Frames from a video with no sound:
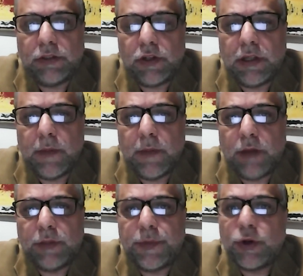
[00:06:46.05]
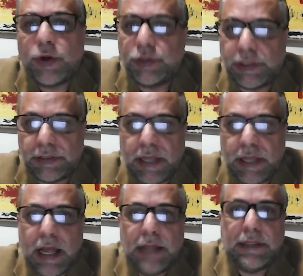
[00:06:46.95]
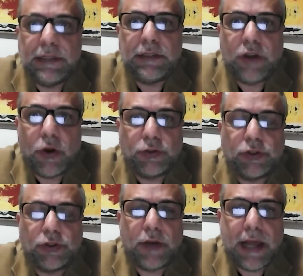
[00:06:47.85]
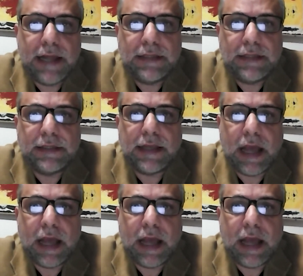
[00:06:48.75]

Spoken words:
talking about a process that also ends